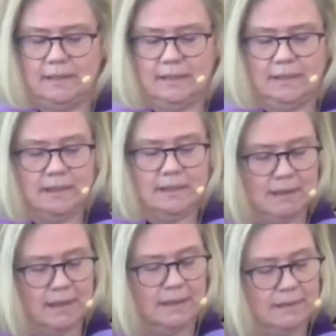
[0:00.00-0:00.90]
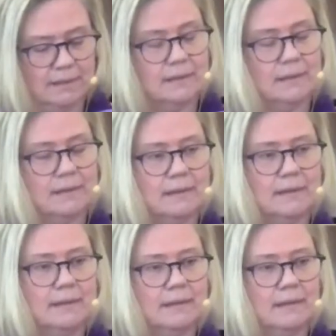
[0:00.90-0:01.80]
in God
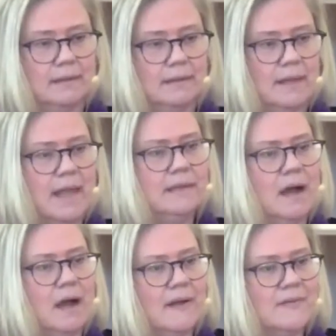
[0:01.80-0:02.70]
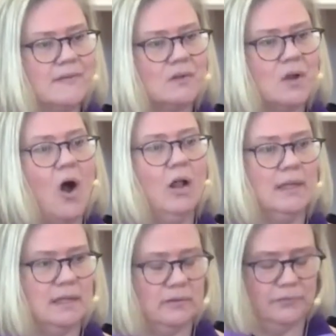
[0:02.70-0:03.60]
and God's
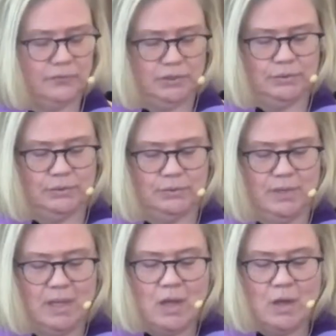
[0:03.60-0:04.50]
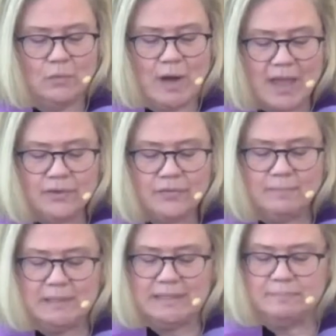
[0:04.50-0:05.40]
calling for you, rather
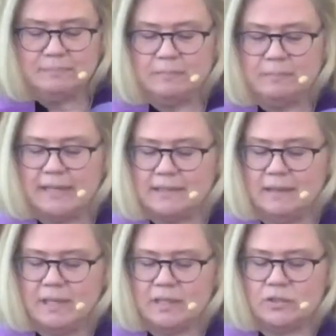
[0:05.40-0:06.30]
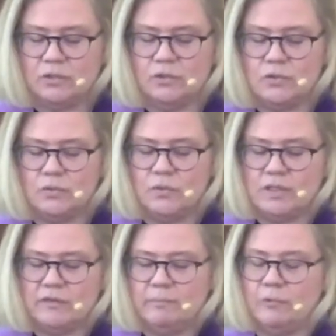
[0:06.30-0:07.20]
than be tempted by some external
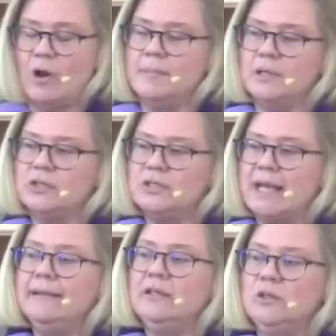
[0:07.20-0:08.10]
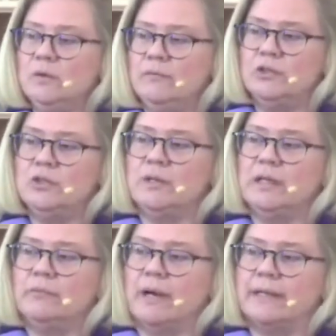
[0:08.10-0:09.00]
source of a barometer telling you if you're
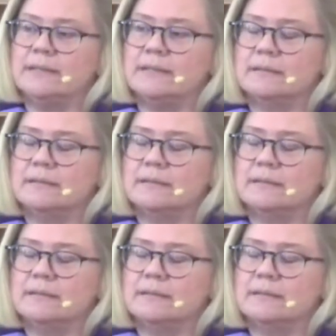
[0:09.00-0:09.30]
doing it right.